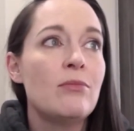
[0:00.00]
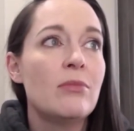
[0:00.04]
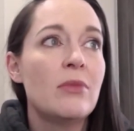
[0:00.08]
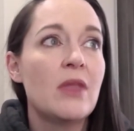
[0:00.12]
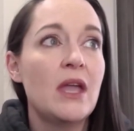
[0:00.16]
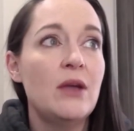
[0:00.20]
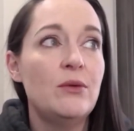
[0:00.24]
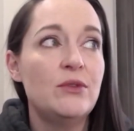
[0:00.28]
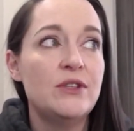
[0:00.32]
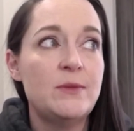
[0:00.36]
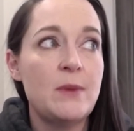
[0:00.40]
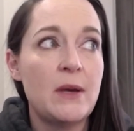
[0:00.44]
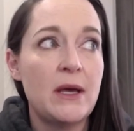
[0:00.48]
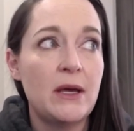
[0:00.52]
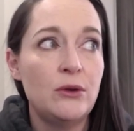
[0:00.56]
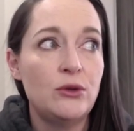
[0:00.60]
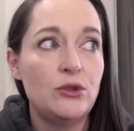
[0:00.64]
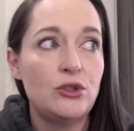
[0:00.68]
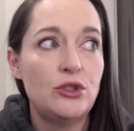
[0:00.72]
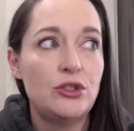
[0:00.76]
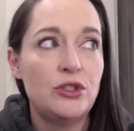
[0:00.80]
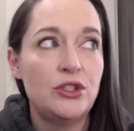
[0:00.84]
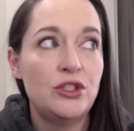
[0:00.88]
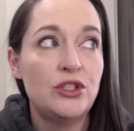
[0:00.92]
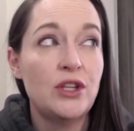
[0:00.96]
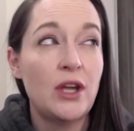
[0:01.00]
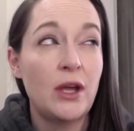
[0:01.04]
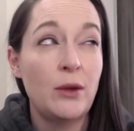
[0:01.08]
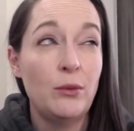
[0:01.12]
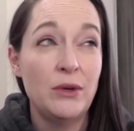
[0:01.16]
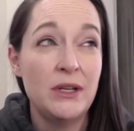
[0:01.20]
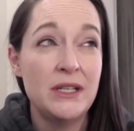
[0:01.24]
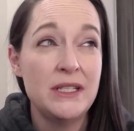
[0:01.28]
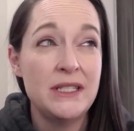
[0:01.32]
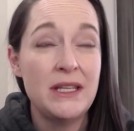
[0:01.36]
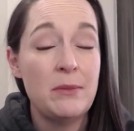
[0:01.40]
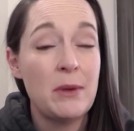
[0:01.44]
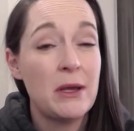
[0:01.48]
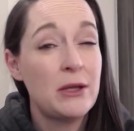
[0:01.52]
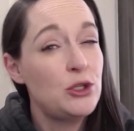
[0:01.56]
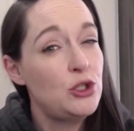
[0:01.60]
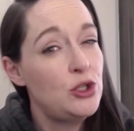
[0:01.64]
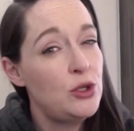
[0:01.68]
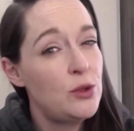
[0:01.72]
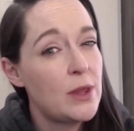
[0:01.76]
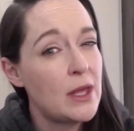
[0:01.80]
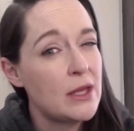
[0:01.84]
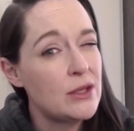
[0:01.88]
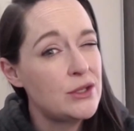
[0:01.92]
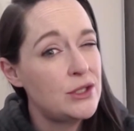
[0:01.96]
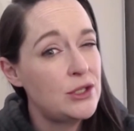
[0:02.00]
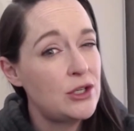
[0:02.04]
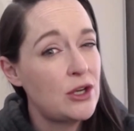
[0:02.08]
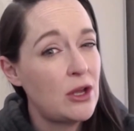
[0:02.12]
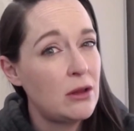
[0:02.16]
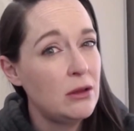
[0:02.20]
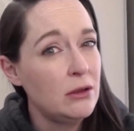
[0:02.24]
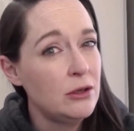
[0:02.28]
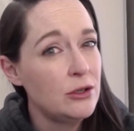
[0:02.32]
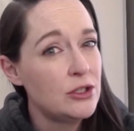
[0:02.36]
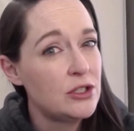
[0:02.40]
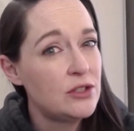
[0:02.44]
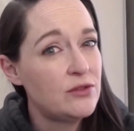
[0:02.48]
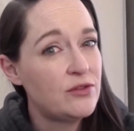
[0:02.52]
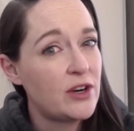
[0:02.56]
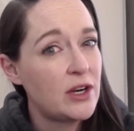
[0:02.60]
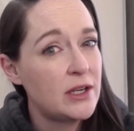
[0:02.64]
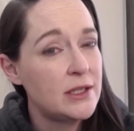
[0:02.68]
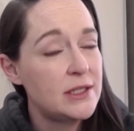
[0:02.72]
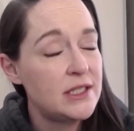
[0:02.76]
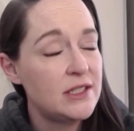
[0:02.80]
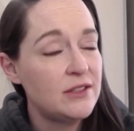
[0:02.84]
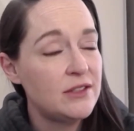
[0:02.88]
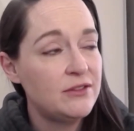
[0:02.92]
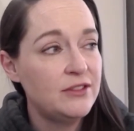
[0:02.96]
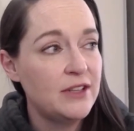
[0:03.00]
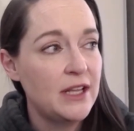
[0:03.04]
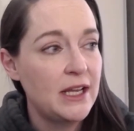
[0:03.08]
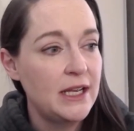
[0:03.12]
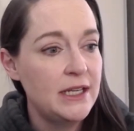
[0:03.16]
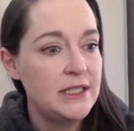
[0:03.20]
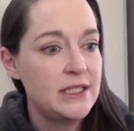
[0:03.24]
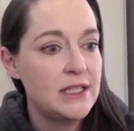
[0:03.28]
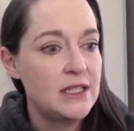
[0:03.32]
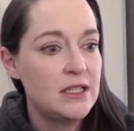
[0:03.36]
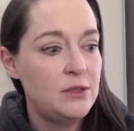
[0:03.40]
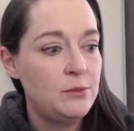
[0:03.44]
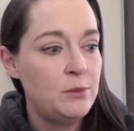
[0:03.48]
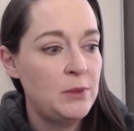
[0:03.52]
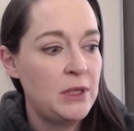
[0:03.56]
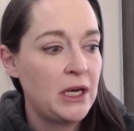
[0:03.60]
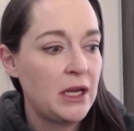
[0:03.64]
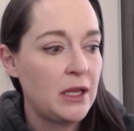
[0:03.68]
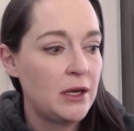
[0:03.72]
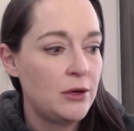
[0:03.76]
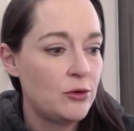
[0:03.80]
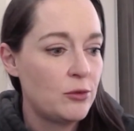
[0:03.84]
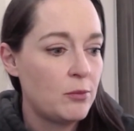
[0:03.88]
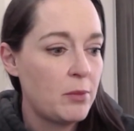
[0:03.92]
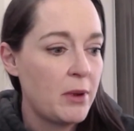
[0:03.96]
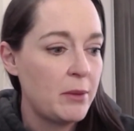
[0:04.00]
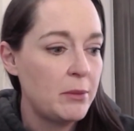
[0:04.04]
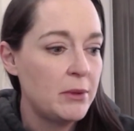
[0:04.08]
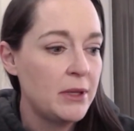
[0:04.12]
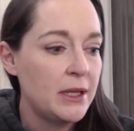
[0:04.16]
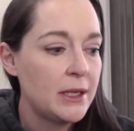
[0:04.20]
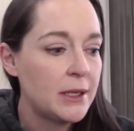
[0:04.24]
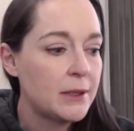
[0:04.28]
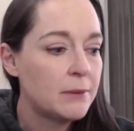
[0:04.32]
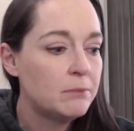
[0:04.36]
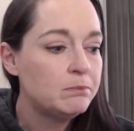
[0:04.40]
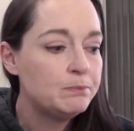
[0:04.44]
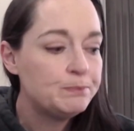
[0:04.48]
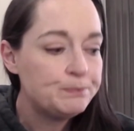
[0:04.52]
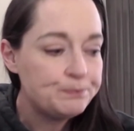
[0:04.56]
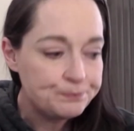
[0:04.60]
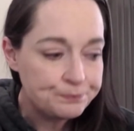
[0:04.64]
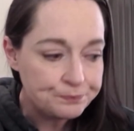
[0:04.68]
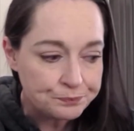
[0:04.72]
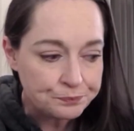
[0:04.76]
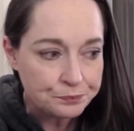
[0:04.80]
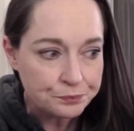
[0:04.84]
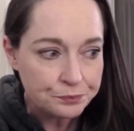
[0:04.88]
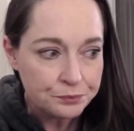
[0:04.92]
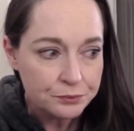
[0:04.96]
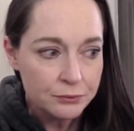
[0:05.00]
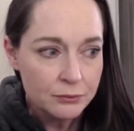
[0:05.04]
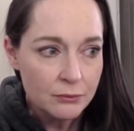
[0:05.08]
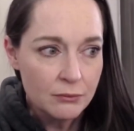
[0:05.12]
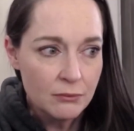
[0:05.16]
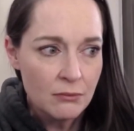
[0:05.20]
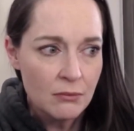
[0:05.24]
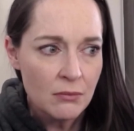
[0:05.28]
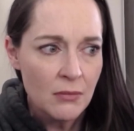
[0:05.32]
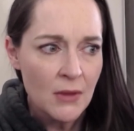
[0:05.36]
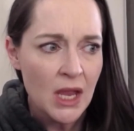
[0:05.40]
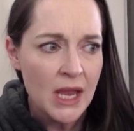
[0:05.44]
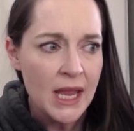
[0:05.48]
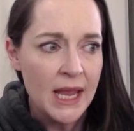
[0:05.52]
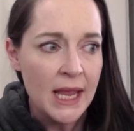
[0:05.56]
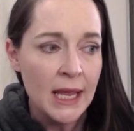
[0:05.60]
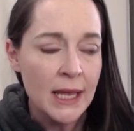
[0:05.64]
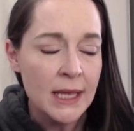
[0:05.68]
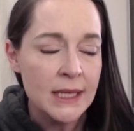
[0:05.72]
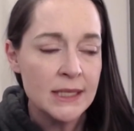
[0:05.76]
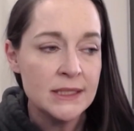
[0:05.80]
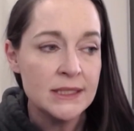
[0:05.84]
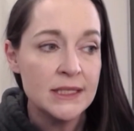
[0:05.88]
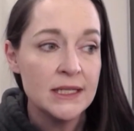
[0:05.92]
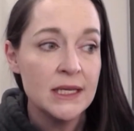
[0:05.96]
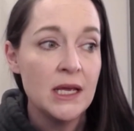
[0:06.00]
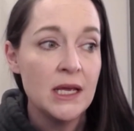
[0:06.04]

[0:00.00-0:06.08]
it was about, I want to say about $2,000 for us to fly to the Dominican Republic. And,